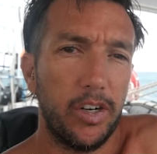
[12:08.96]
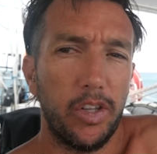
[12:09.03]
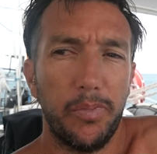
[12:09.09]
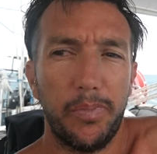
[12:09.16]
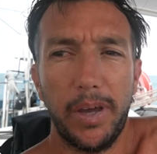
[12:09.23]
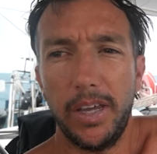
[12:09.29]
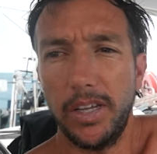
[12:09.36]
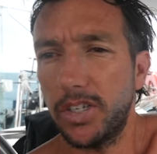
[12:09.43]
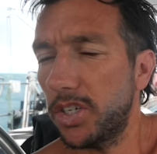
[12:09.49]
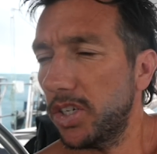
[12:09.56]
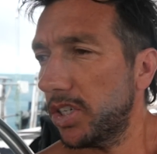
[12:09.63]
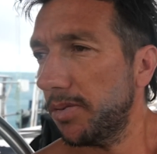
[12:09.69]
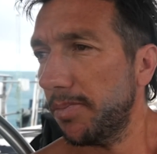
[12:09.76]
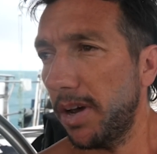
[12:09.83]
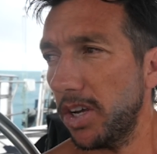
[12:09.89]
on the beach
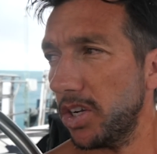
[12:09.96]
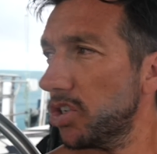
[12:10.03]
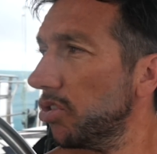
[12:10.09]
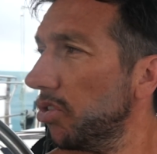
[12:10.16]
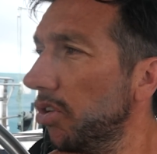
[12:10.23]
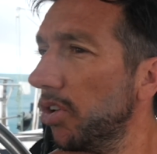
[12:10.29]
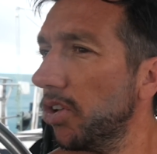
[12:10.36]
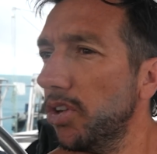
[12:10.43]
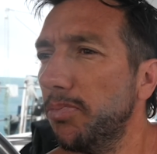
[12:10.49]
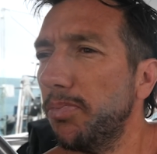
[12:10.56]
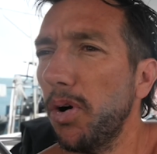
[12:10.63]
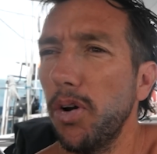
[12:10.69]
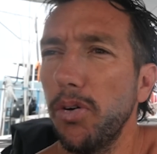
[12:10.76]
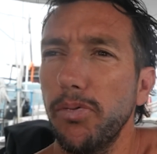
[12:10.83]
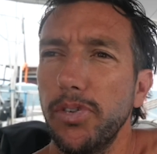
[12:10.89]
just to make sure that the
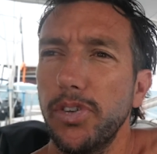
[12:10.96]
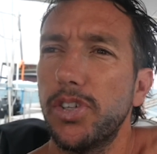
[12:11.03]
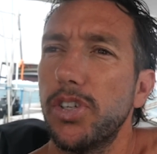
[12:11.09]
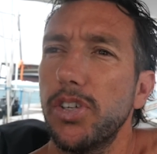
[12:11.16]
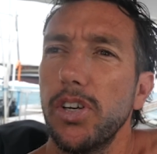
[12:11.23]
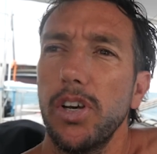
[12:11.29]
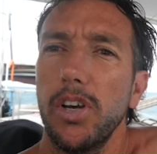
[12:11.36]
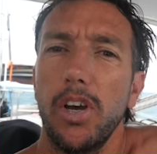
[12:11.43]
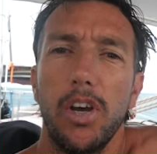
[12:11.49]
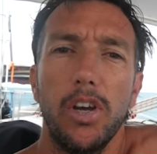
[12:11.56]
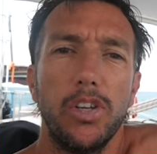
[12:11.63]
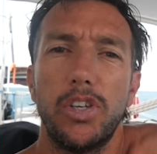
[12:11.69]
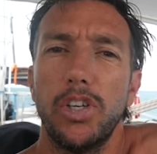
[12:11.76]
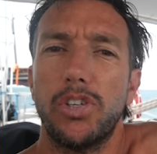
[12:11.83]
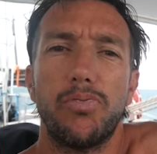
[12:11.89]
boat was
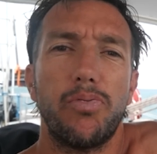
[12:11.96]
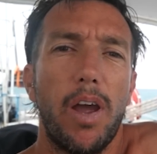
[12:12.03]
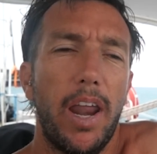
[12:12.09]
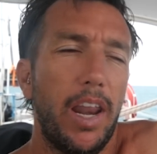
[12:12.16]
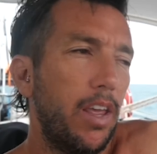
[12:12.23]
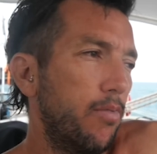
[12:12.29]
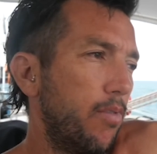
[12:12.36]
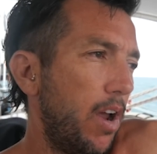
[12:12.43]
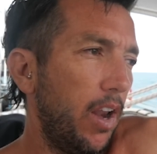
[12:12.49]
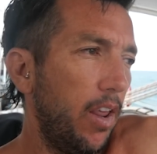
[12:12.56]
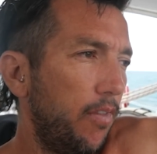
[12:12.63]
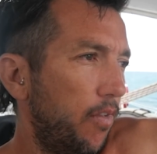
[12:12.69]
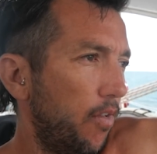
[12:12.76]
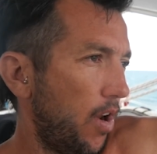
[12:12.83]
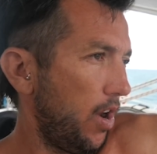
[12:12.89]
just ready,
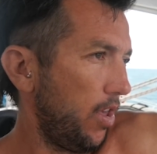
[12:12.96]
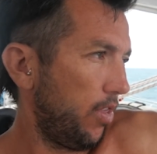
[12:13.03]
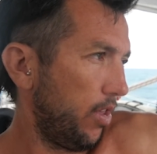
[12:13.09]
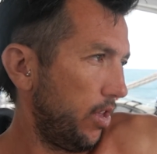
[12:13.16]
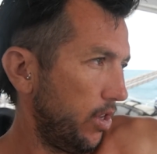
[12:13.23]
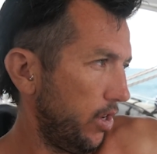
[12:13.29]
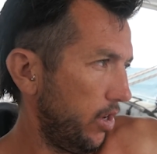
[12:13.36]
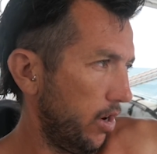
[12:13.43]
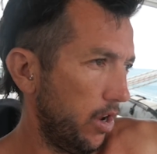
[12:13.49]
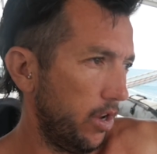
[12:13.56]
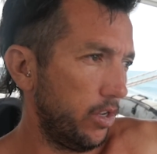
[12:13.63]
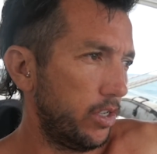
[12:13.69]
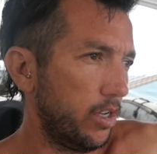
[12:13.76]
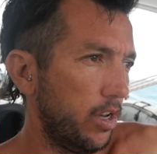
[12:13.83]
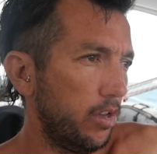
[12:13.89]
ready for anything, you
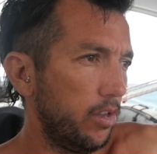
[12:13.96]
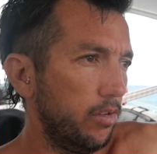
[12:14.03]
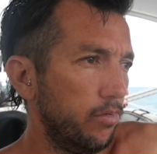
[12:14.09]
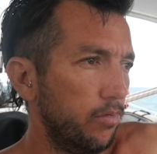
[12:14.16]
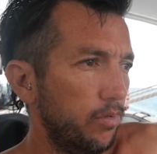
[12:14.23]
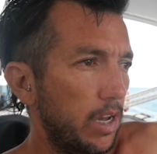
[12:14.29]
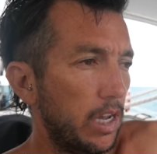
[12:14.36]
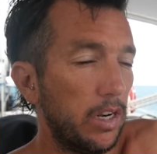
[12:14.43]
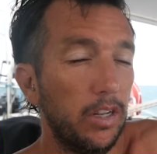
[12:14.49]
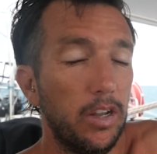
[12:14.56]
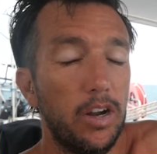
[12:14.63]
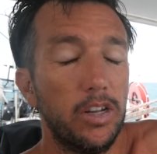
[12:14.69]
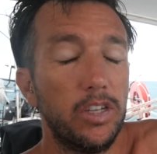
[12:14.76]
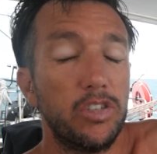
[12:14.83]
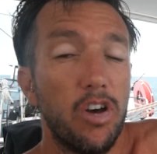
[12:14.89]
know. So we had a
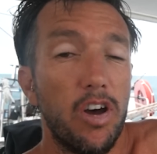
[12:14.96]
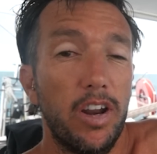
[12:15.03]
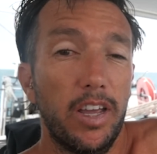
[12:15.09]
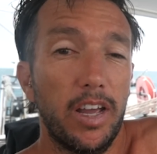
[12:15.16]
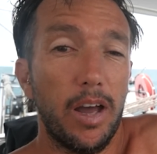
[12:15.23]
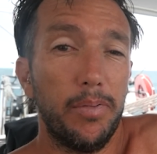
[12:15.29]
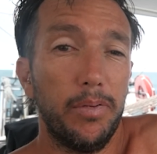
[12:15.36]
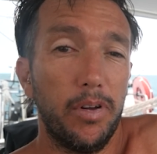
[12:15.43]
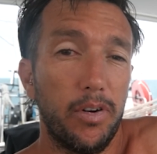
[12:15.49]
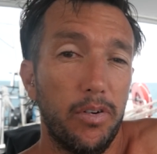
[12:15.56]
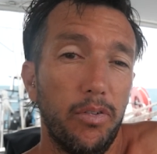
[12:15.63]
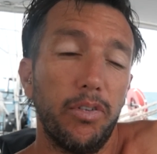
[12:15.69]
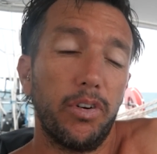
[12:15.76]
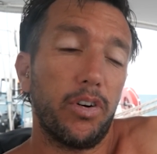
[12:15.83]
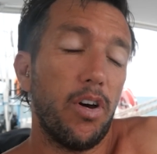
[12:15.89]
lot of tidying up, a lot
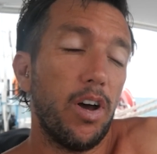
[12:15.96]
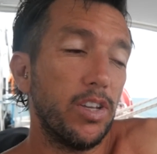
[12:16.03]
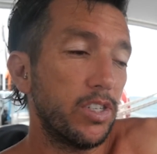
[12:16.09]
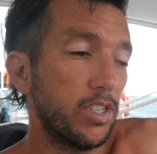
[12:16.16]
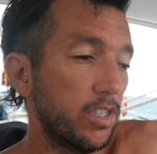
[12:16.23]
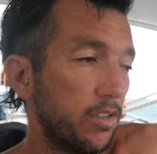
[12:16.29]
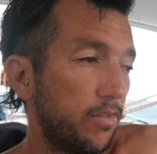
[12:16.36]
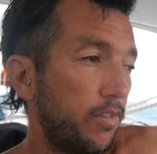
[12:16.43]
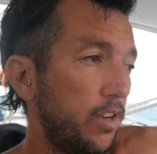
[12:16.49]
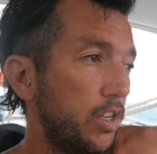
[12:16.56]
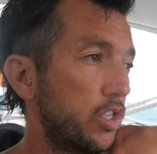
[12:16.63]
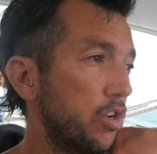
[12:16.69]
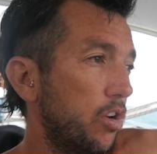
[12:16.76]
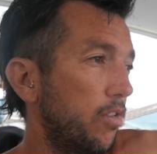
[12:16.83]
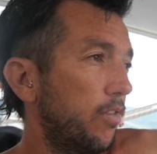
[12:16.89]
of organising to
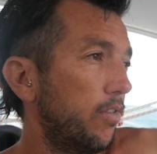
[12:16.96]
finish off.